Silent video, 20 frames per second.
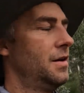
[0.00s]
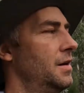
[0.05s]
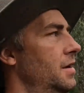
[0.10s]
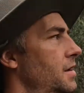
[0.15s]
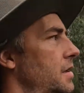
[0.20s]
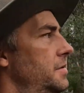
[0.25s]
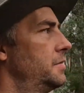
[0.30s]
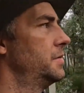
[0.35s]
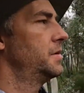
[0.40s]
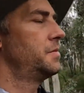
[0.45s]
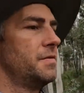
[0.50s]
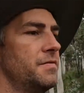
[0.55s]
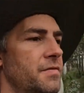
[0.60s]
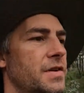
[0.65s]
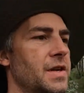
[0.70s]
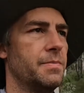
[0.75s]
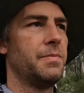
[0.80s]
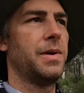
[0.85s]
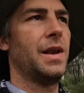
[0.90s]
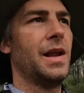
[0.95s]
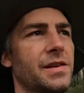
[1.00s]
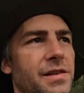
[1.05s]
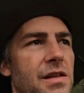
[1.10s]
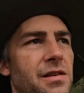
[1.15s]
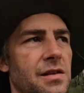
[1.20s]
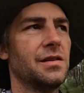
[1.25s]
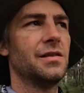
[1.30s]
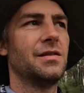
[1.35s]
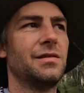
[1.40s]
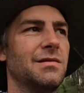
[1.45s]
It's just been really
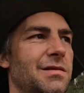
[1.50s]
pleasant.